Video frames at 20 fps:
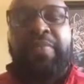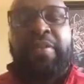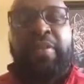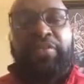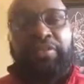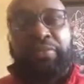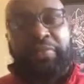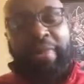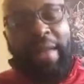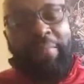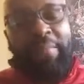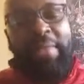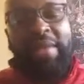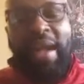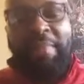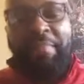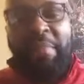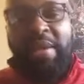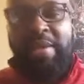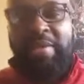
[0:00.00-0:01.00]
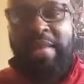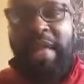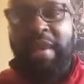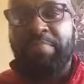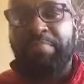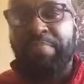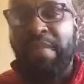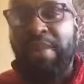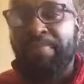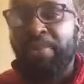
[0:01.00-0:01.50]
So I mean a lot
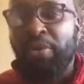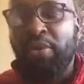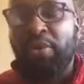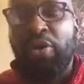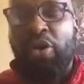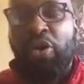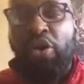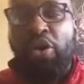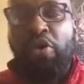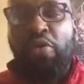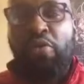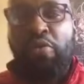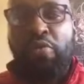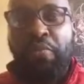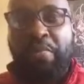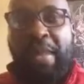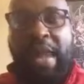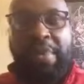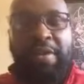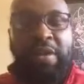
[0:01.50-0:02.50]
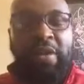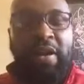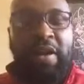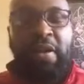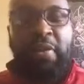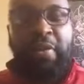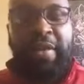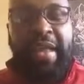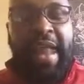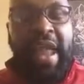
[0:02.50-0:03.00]
of people who maybe
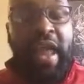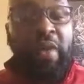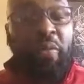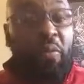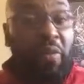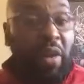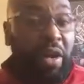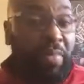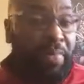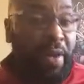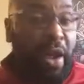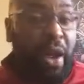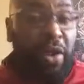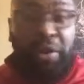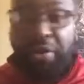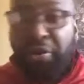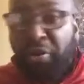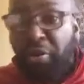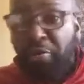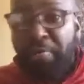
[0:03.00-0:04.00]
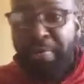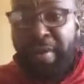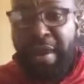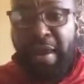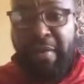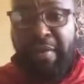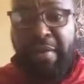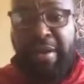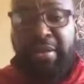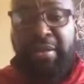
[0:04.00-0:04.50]
only had one parent or no
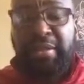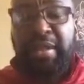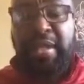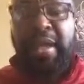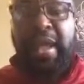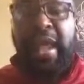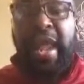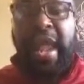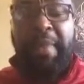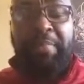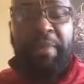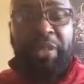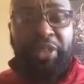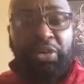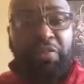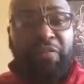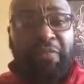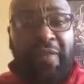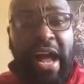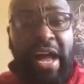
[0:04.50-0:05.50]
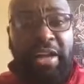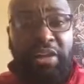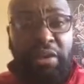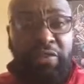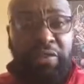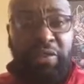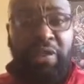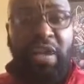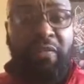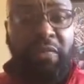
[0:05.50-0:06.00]
parents, but you find
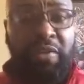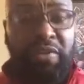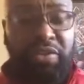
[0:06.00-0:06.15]
yourself